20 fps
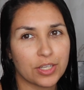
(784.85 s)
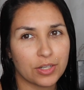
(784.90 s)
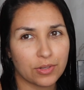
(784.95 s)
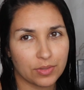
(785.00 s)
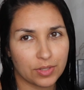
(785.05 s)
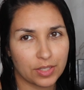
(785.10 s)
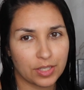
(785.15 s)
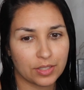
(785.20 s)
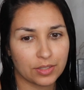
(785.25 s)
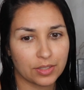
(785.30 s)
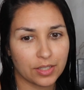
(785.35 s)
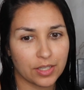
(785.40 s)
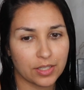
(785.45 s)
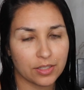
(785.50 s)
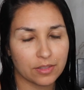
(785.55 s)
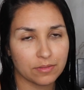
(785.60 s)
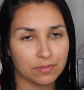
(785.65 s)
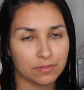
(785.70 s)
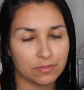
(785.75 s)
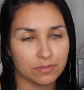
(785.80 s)
they don't need like
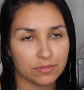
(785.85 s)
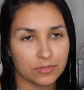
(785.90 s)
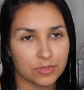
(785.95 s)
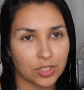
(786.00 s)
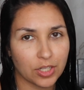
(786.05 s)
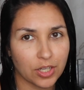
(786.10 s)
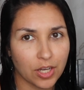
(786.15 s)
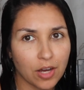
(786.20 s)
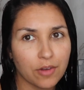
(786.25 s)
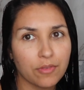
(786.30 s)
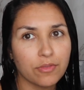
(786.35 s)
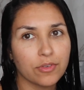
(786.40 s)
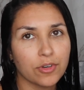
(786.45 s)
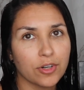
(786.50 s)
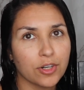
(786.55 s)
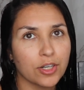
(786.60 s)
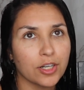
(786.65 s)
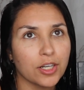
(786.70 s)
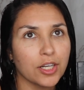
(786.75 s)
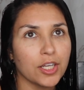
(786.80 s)
to
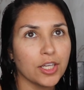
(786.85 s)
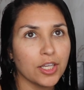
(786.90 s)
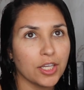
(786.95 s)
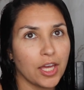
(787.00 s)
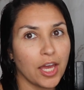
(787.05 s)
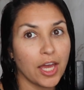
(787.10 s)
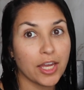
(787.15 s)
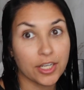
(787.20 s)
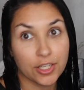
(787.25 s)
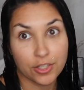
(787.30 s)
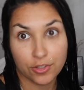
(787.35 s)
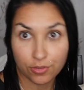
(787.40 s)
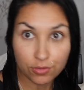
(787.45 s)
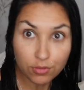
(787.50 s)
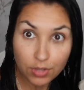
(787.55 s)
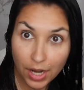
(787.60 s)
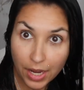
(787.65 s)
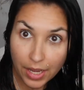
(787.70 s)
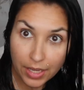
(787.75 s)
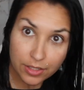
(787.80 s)
cover any
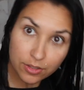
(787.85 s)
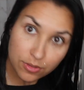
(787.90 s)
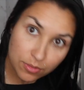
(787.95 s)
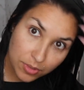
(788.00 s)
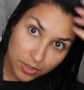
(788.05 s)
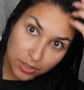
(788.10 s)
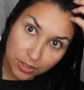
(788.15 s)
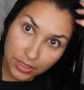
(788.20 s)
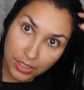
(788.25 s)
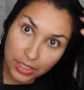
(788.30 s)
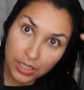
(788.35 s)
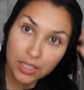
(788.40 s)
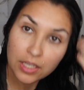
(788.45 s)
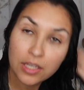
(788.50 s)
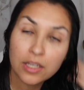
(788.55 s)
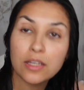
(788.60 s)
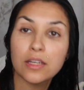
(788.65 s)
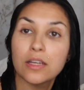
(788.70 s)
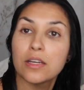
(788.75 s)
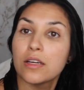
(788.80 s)
grays really.
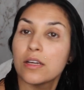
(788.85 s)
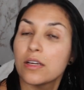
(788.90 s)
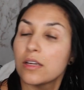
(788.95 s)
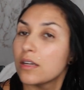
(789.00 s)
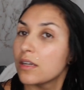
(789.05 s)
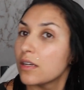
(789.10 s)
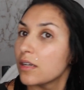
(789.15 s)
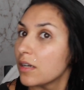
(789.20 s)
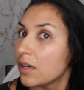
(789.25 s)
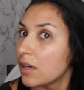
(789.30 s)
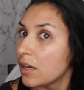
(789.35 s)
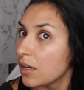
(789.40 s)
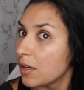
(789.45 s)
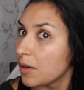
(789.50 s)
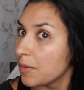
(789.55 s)
But